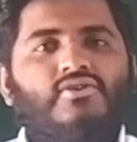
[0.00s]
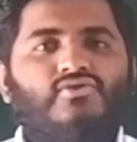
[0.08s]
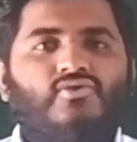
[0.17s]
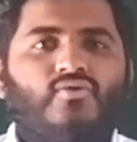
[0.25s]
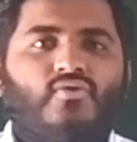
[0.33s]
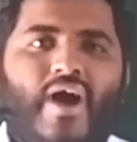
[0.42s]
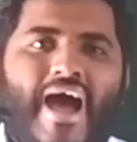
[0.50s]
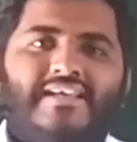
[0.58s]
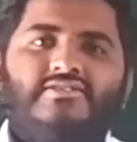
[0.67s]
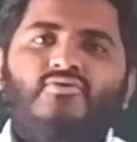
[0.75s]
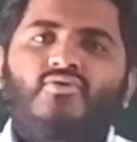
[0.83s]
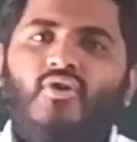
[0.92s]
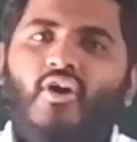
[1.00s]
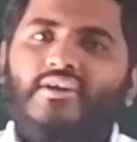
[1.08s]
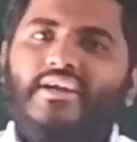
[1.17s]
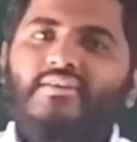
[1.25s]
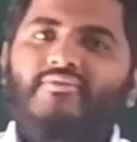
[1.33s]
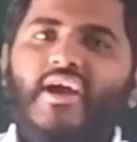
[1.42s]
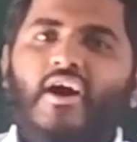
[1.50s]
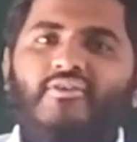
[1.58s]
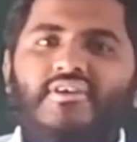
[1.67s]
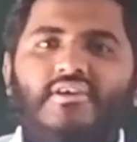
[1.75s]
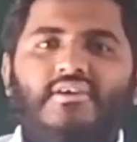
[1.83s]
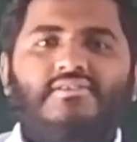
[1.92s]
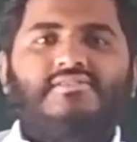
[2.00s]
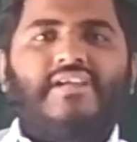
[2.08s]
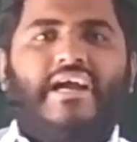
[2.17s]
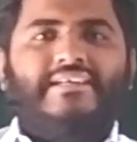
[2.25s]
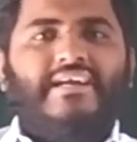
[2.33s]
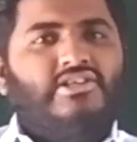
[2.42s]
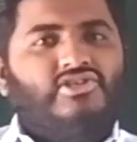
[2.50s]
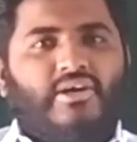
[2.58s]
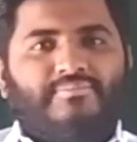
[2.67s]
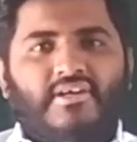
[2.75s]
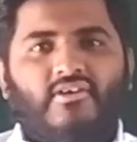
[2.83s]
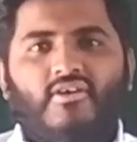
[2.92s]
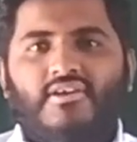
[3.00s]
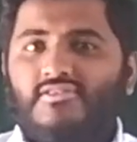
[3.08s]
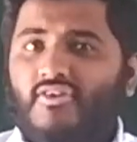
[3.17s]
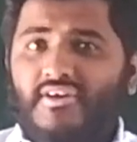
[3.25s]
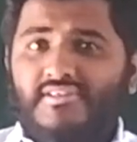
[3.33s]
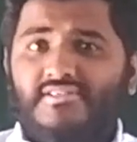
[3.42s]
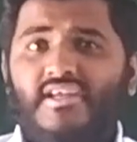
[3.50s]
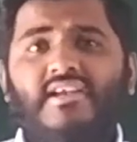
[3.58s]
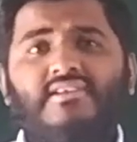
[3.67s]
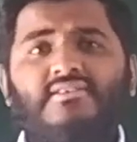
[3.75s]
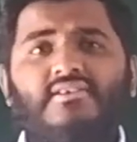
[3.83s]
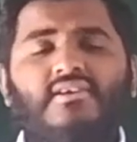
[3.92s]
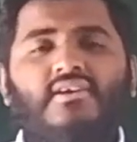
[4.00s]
So, as you know already, we have started the chapter called Solid State.